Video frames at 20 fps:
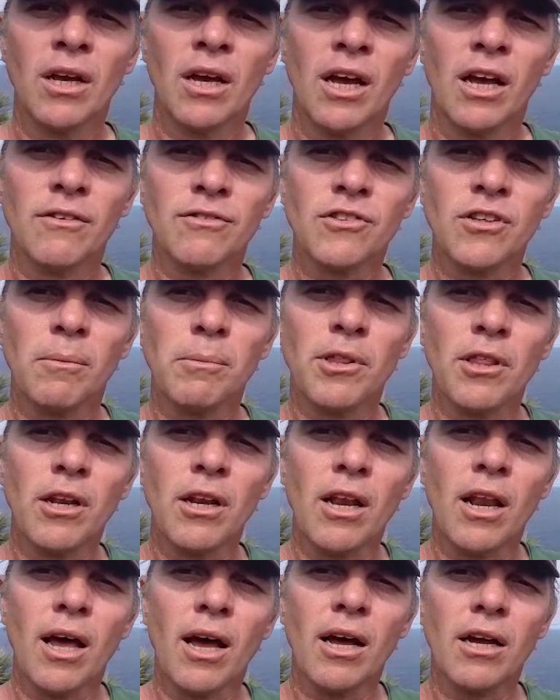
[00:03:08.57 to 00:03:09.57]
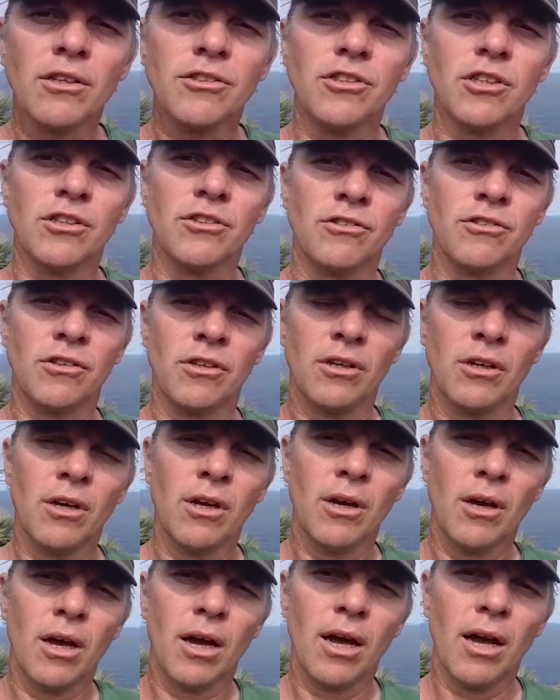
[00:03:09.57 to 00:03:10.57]
have some of the largest
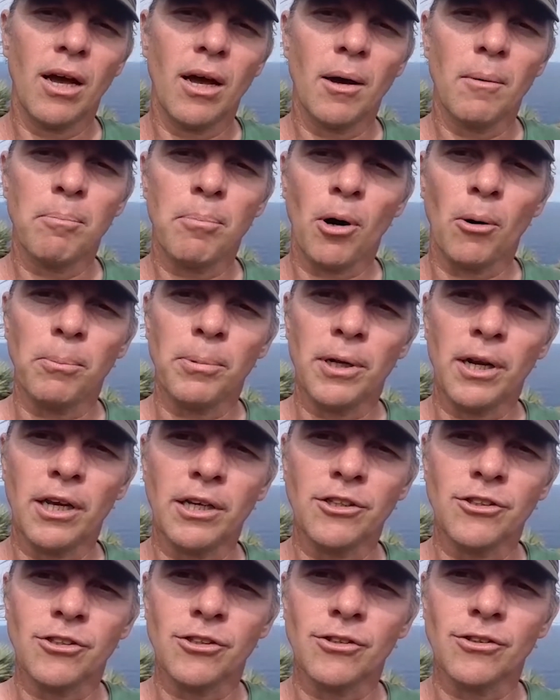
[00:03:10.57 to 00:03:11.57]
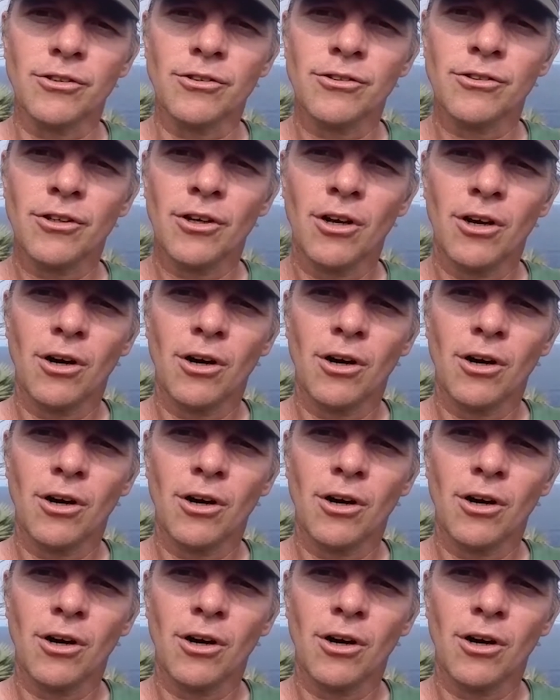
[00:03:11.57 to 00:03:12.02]
populations